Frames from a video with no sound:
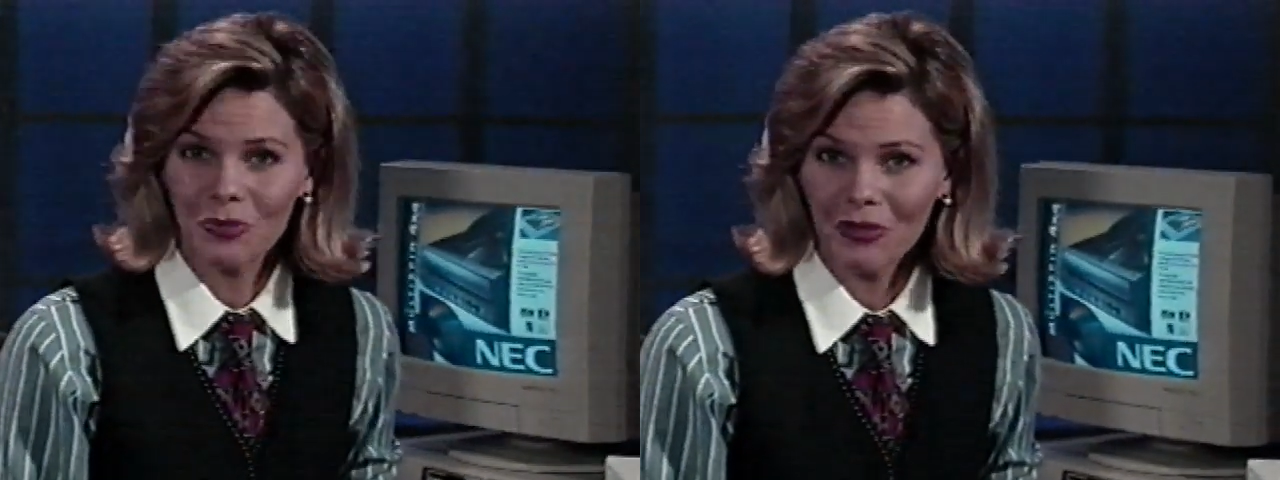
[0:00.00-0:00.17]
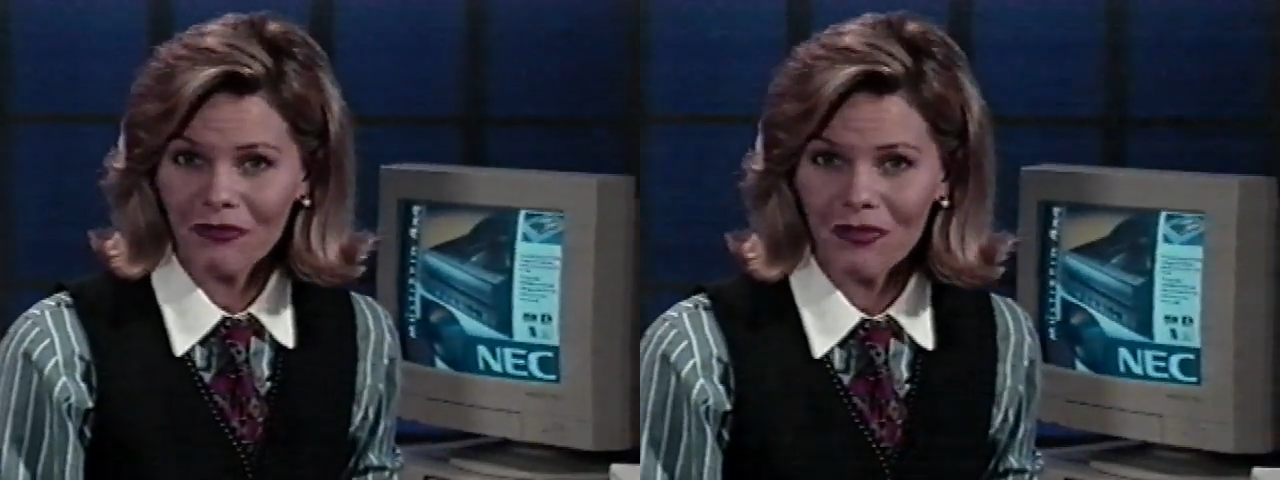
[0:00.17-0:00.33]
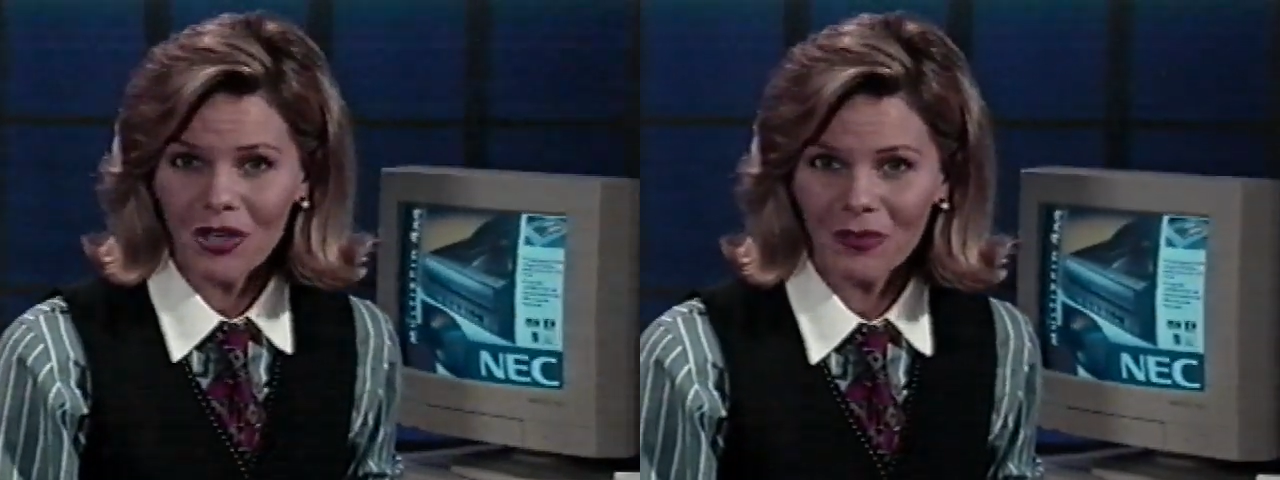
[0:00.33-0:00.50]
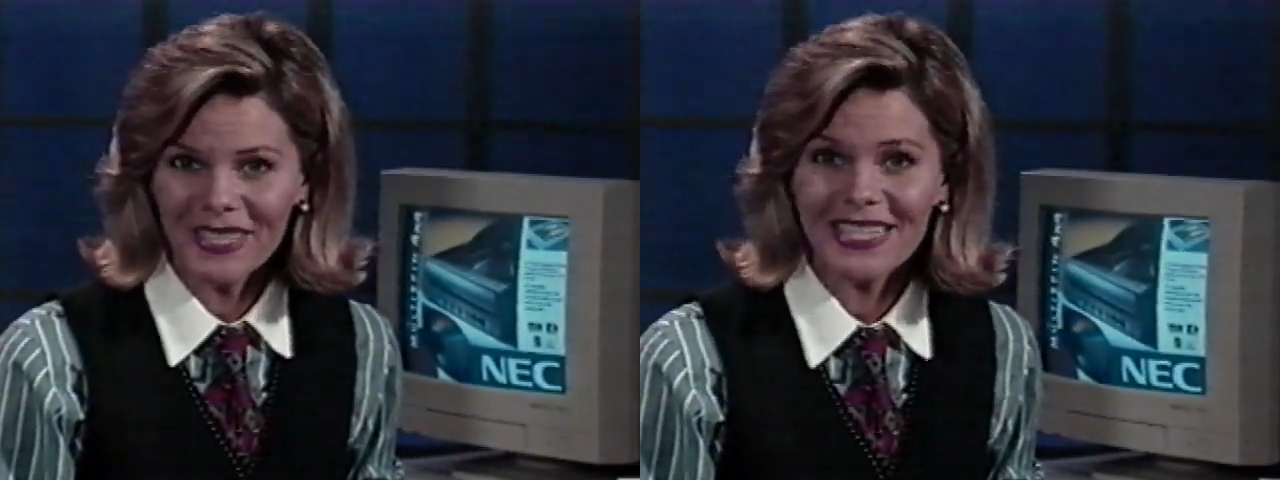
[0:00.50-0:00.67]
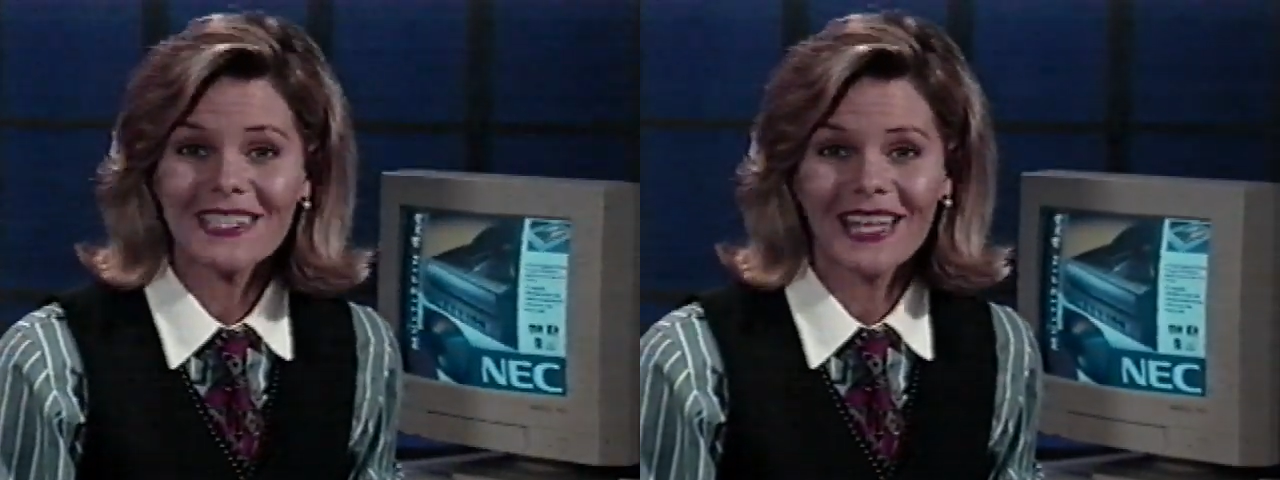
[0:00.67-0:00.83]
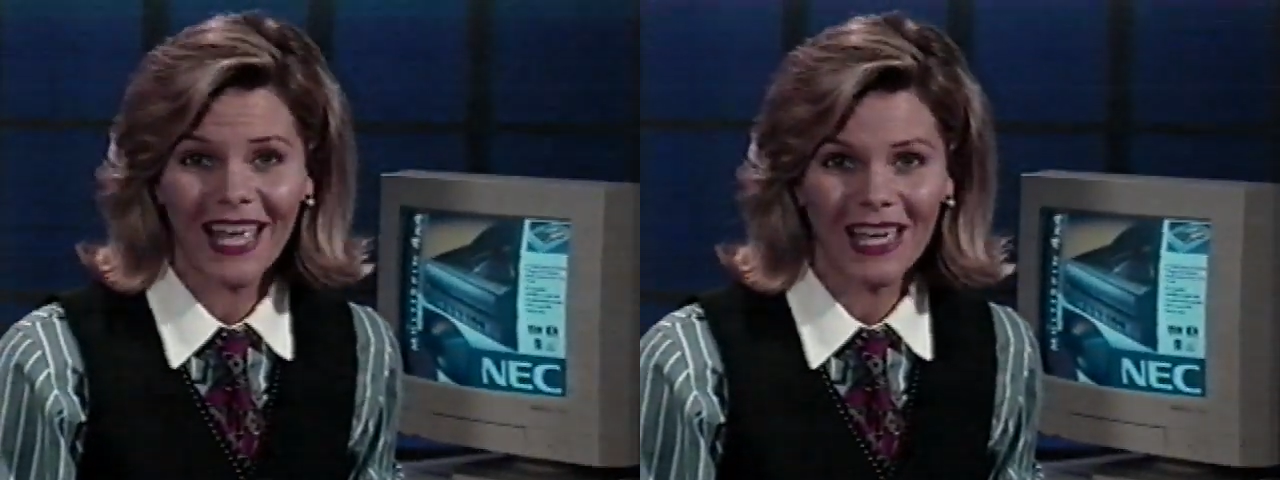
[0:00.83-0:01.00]

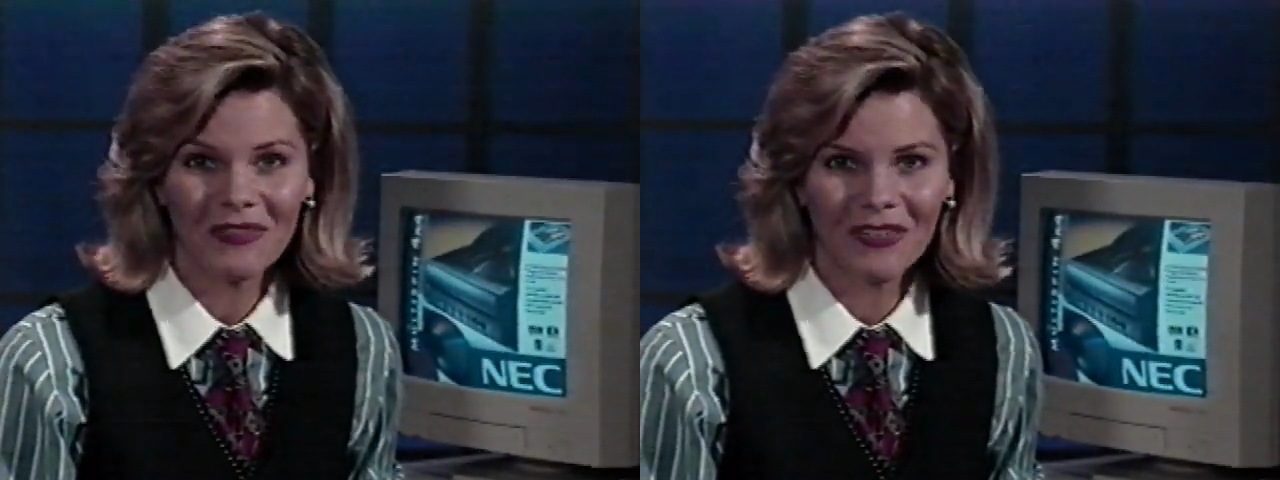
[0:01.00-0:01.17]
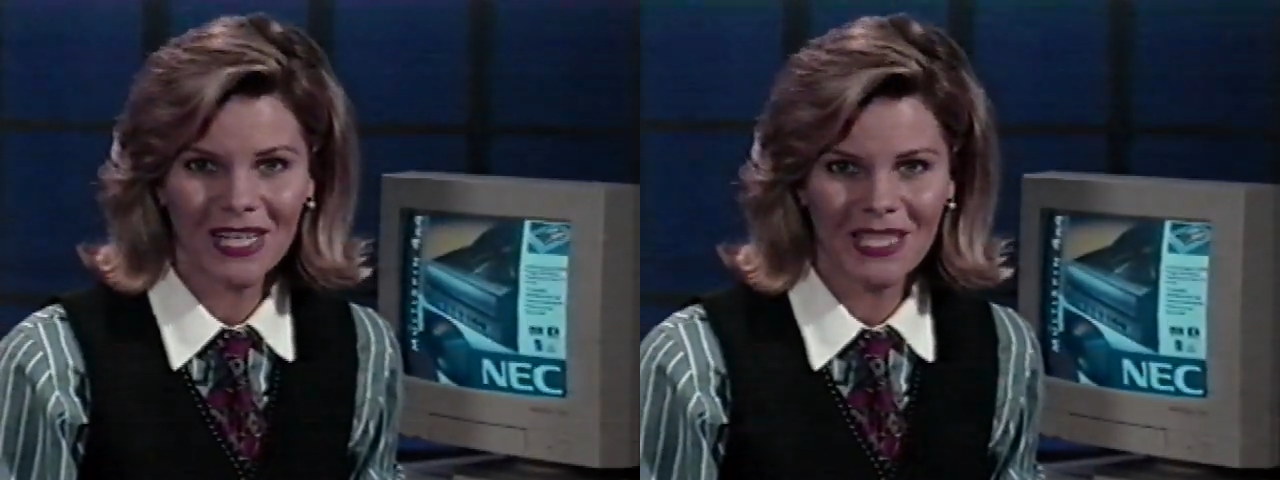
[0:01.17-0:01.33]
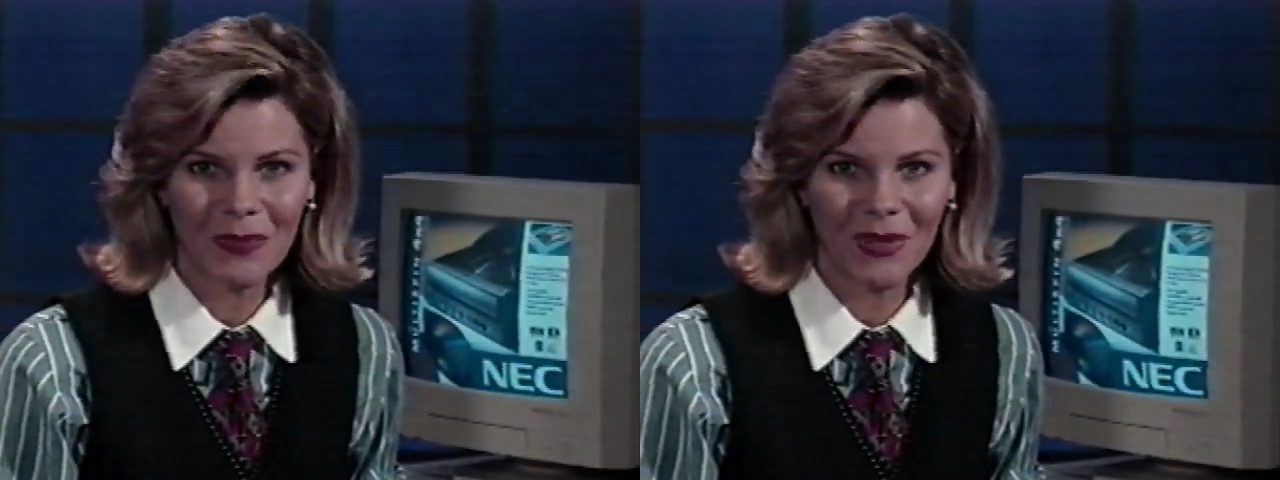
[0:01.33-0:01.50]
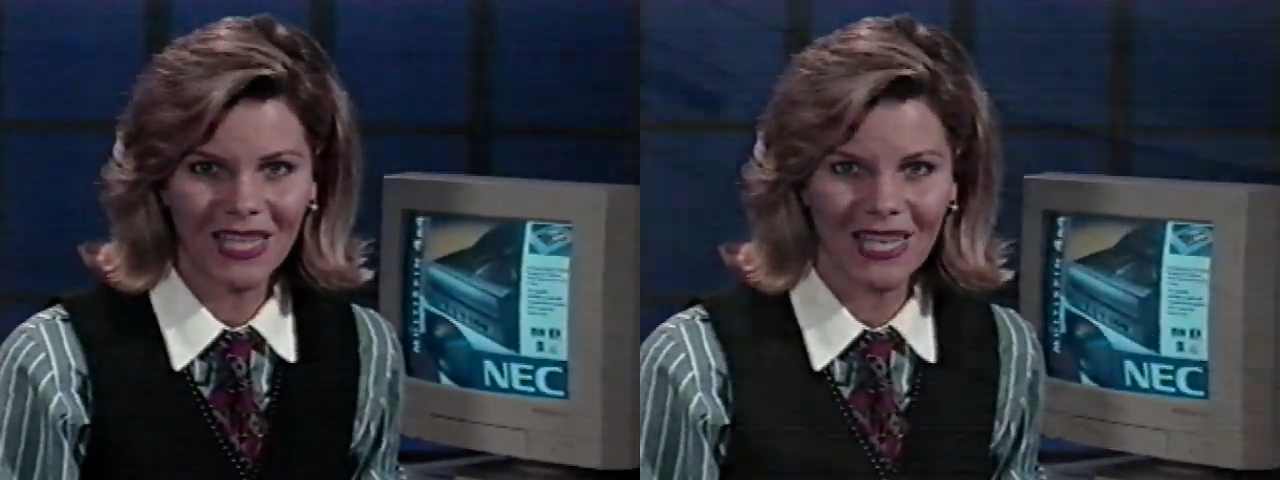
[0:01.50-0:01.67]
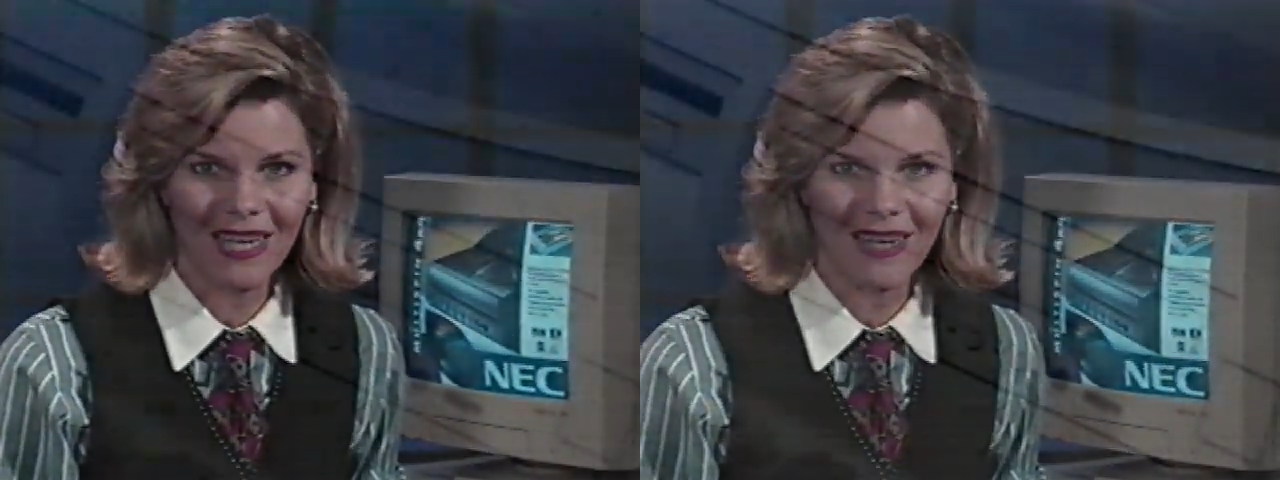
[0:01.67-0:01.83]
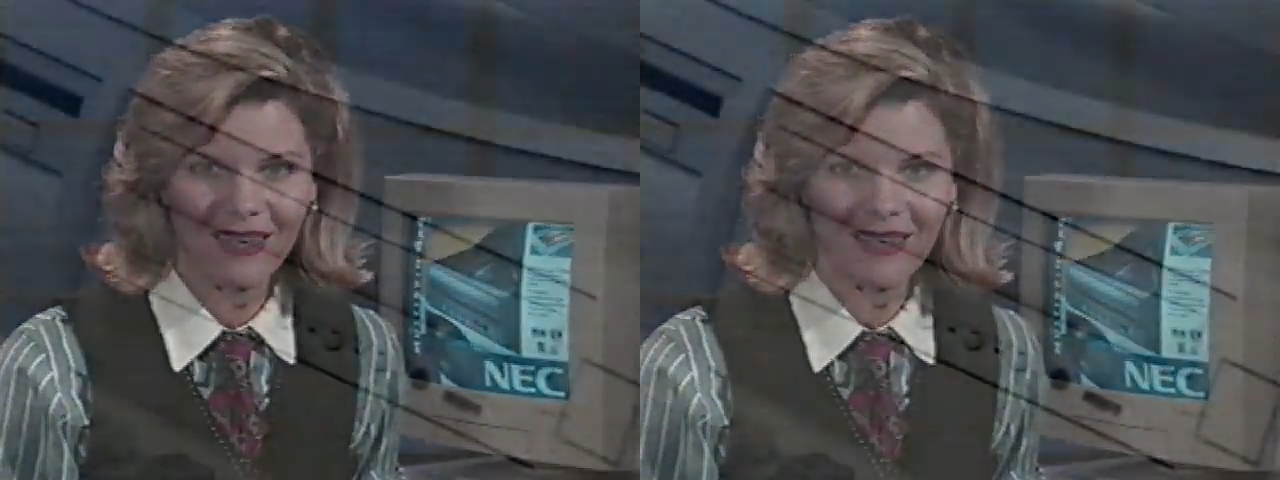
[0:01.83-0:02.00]
performance and flexibility.